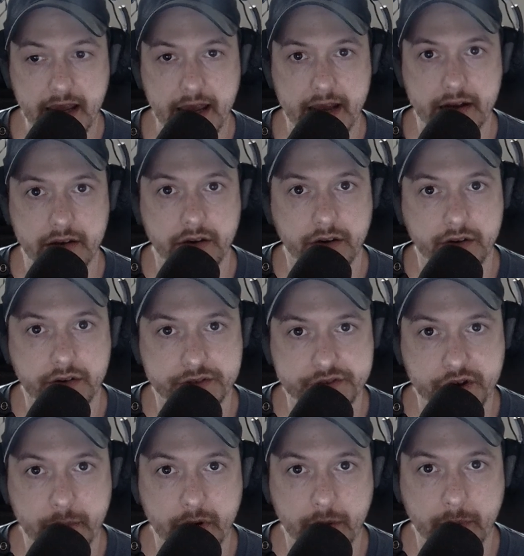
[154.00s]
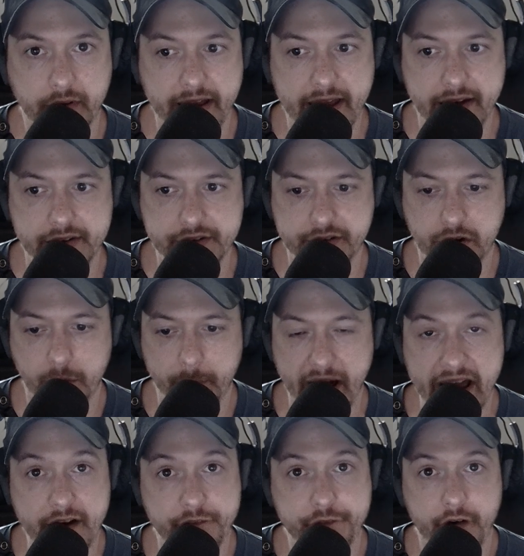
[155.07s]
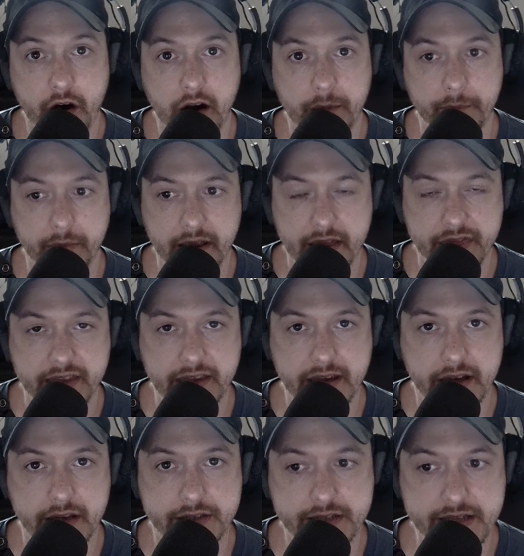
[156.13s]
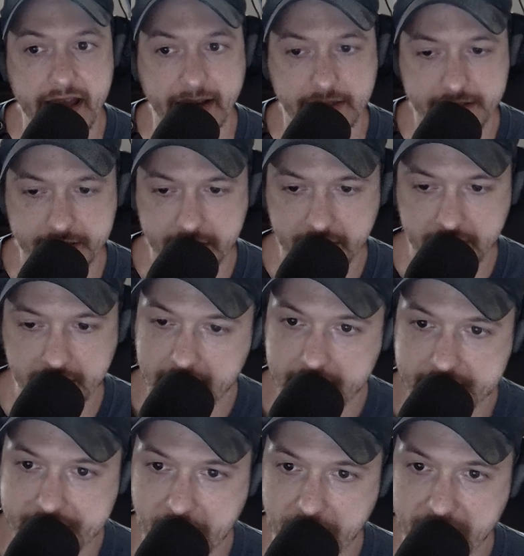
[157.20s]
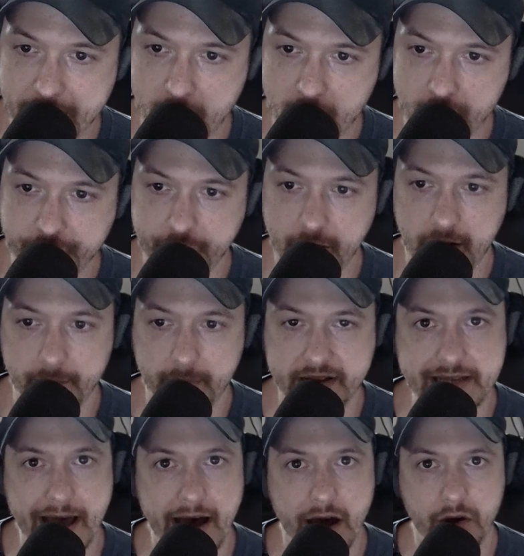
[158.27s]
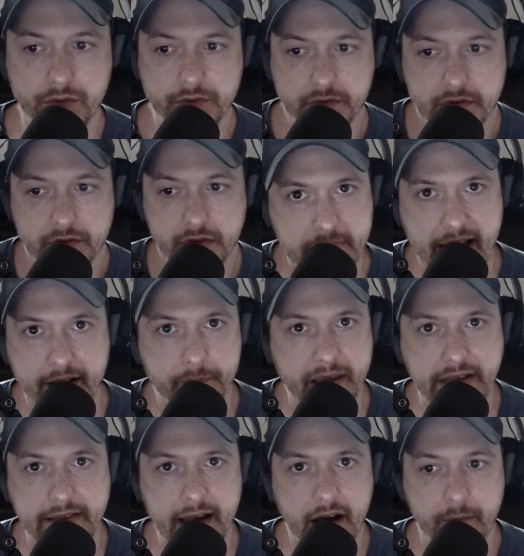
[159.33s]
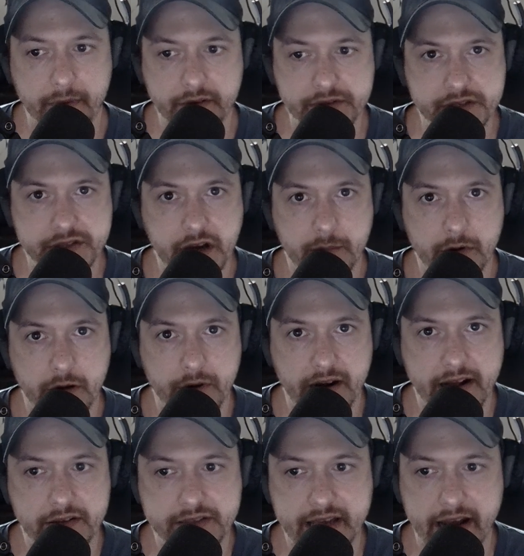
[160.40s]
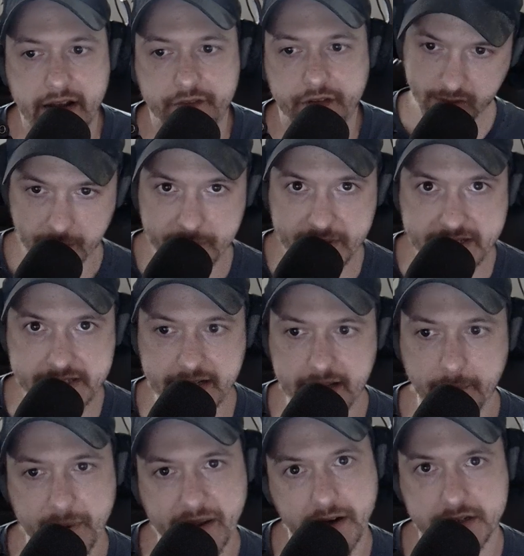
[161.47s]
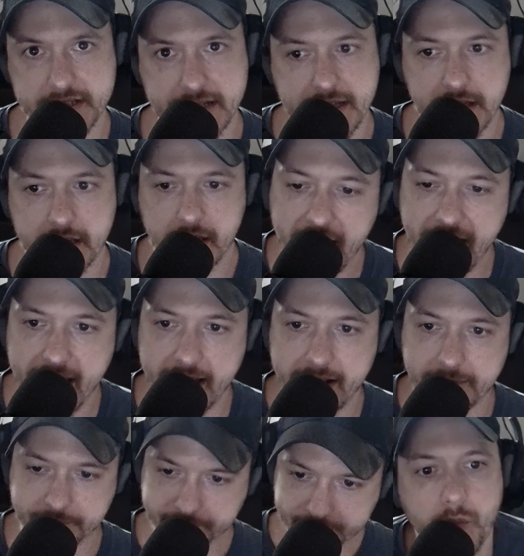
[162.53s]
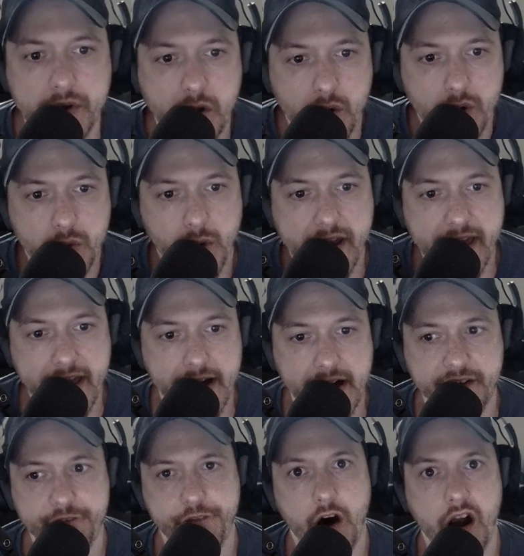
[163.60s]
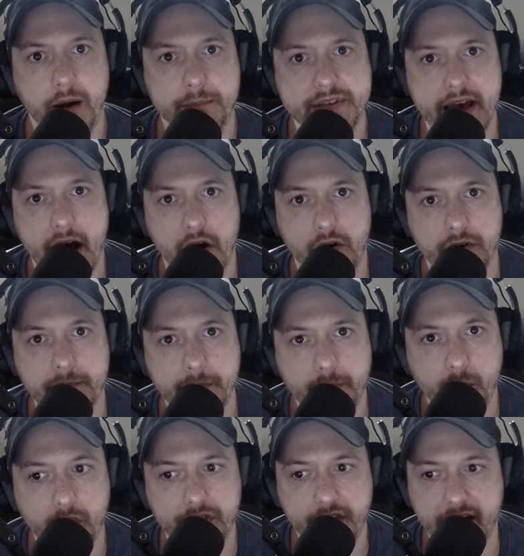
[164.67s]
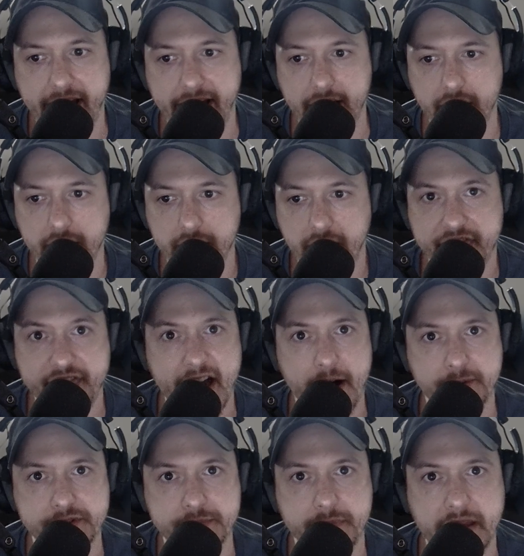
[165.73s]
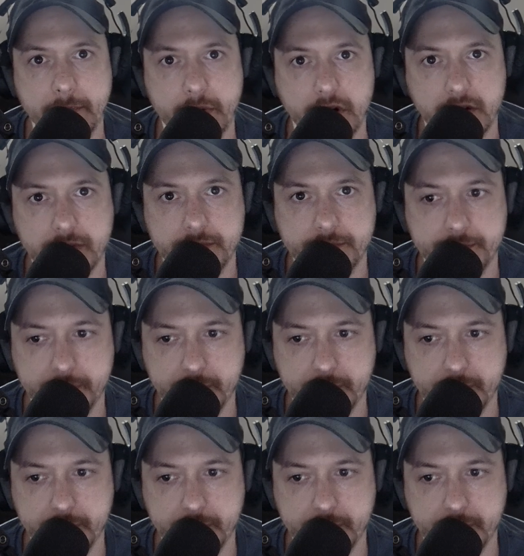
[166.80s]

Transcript: in little suburb land to go buy a farm in the uh, sticks. So we moved from a town, not a big town, but it was a suburb right outside of a big city, a bigger city, and we go to a uh, farm town with like a thousand people.